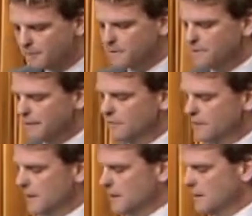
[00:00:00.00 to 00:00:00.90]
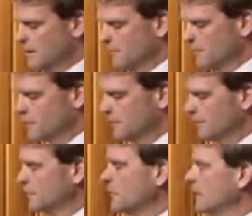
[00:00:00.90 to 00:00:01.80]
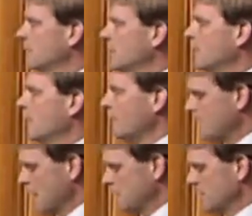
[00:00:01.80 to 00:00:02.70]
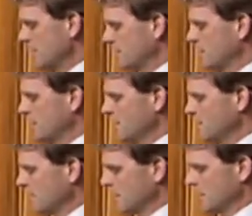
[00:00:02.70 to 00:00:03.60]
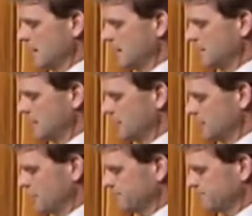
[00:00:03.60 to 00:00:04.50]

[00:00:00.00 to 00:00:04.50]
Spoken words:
the perspective of the Canadian Armed Forces, about this important legislation.